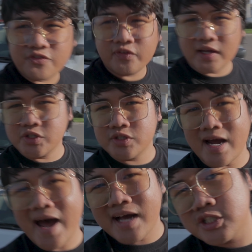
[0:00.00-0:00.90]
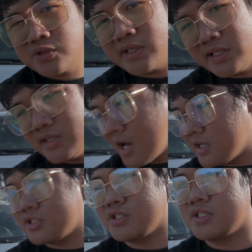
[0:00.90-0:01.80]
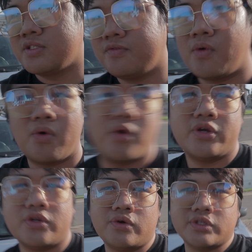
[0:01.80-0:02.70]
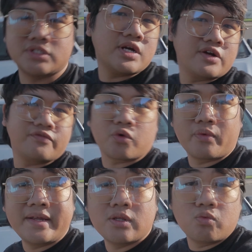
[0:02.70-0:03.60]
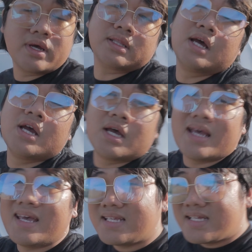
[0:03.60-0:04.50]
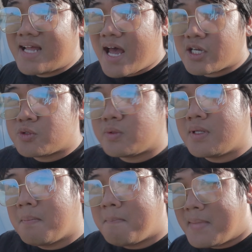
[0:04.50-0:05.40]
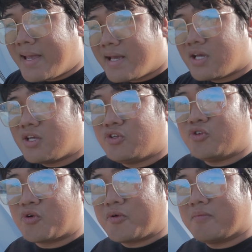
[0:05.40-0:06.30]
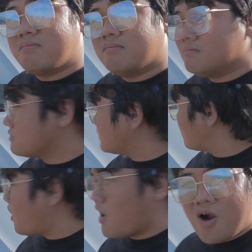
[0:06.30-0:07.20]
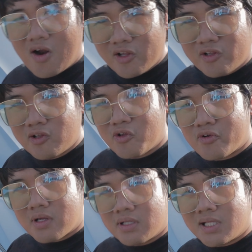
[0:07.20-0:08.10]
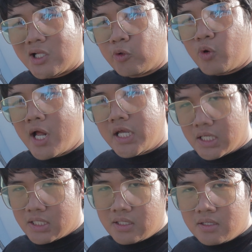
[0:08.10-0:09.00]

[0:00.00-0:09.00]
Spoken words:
deflectors are actually not just for, deterrent for rain and wind. It can actually make your car look a little rugged.